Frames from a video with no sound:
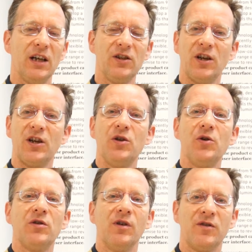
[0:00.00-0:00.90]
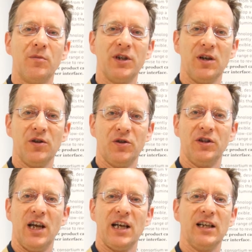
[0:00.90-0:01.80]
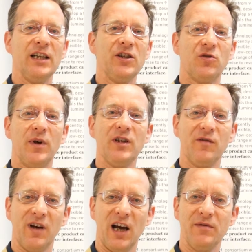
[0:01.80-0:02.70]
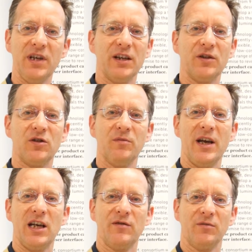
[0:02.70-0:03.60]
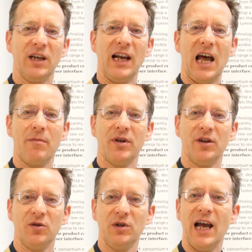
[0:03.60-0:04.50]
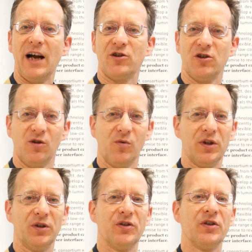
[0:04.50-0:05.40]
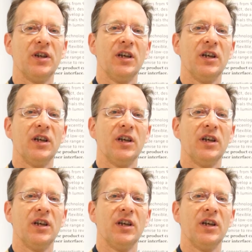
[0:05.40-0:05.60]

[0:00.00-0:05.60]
It's not unusual for materials to take at least 25 years to make it from the lab to the actual world.